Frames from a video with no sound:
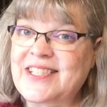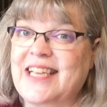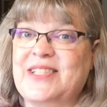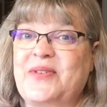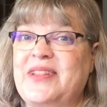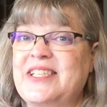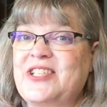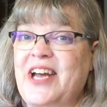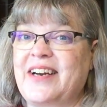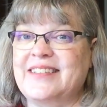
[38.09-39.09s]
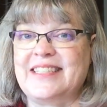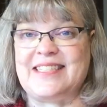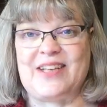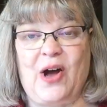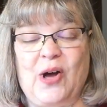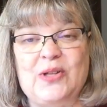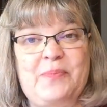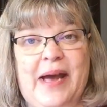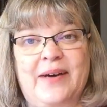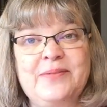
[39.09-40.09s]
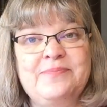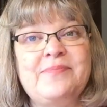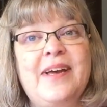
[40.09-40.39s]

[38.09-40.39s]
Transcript: That's what this channel is all about.